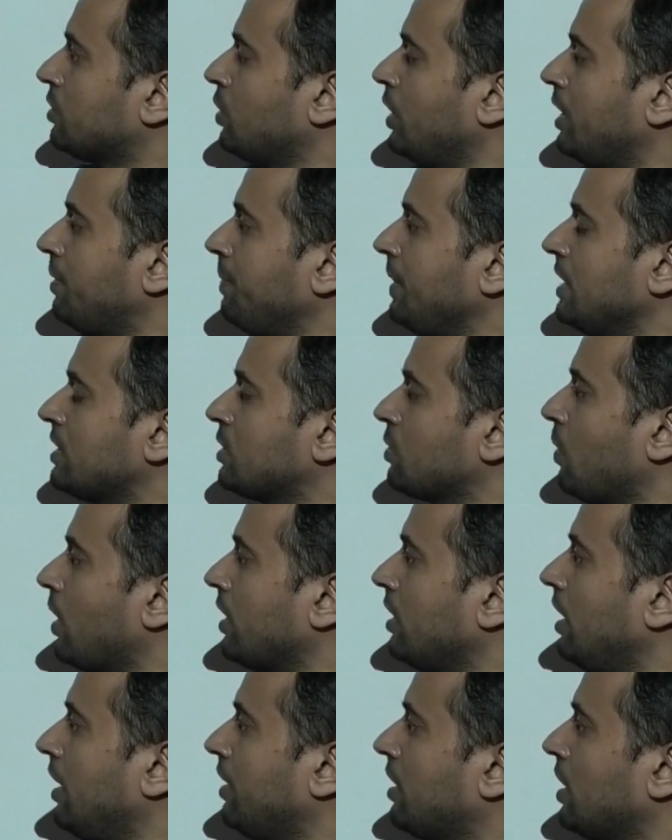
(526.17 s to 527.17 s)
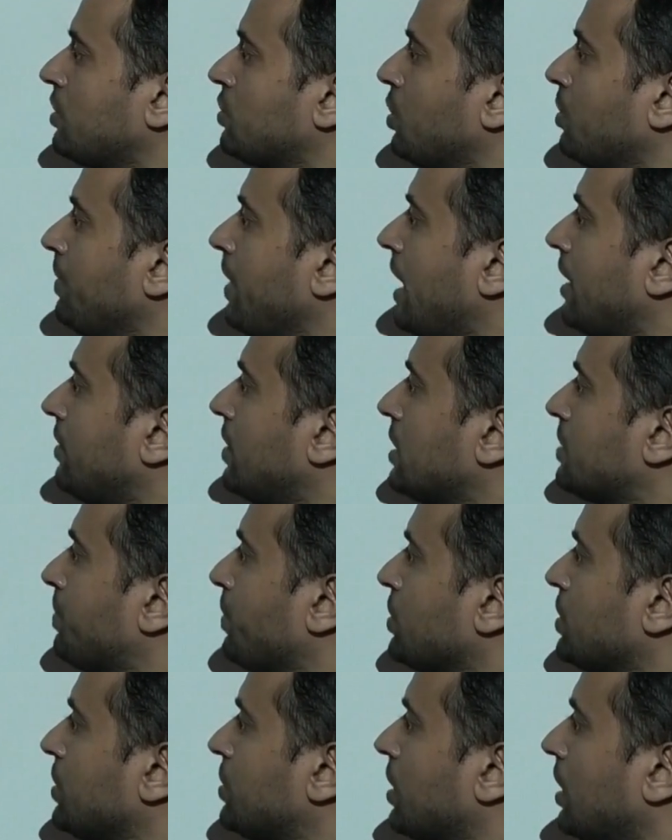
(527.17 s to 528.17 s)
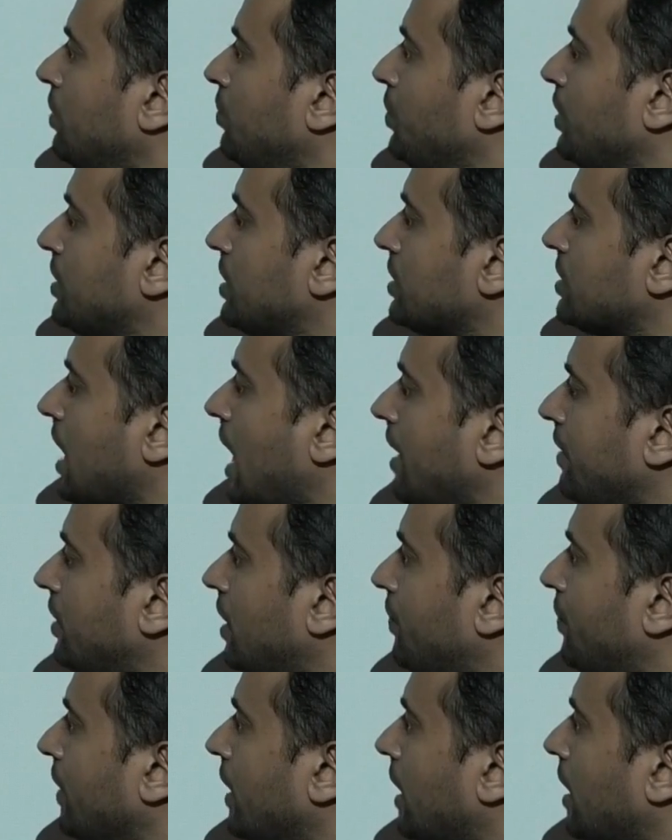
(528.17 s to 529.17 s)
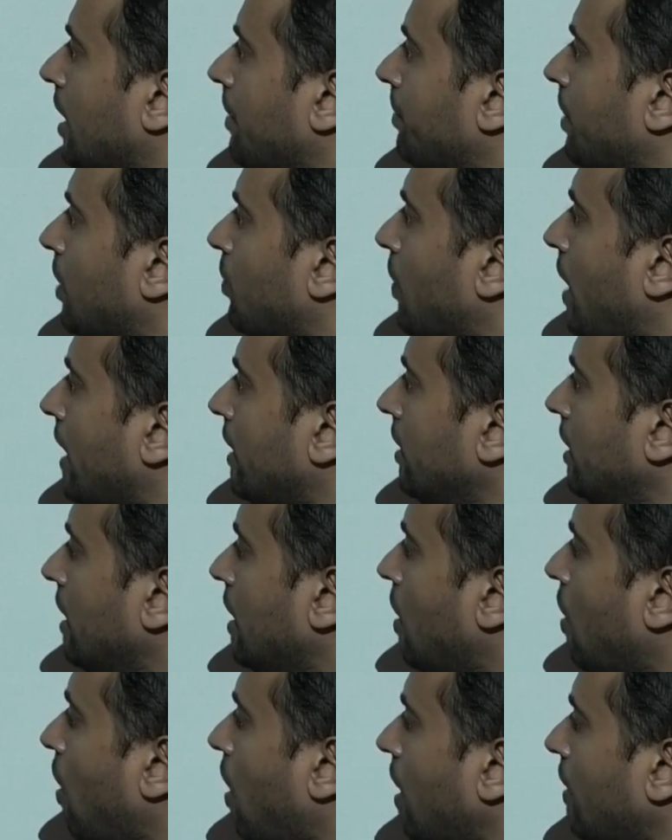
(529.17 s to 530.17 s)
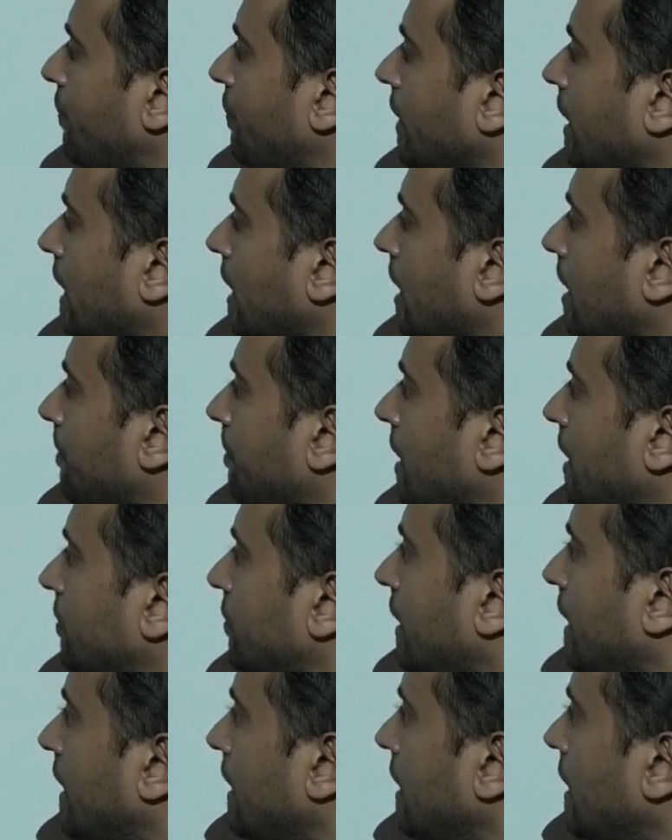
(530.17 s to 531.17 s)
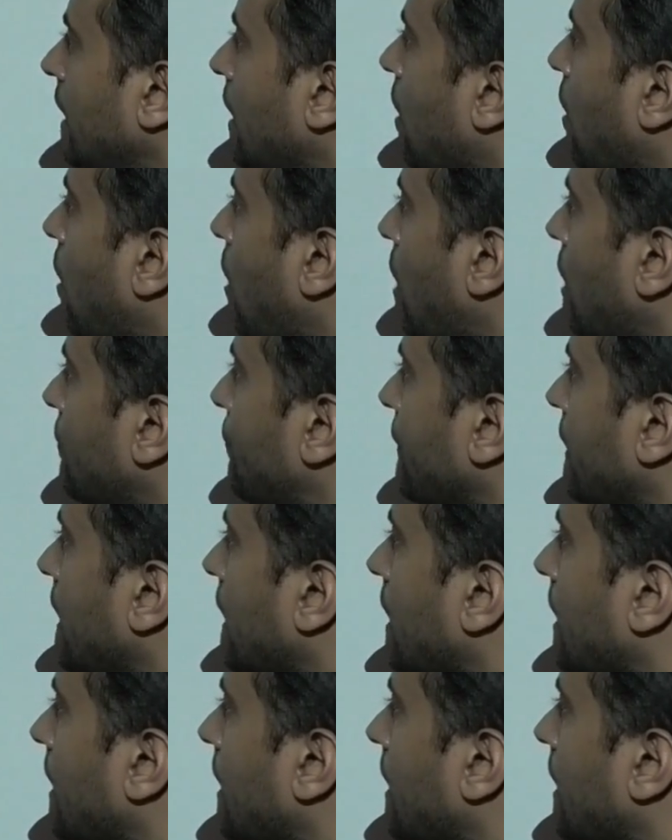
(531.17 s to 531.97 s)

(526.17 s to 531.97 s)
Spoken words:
So it means quadrilateral should be at this position, which is either figure number 1 or figure number 3 or figure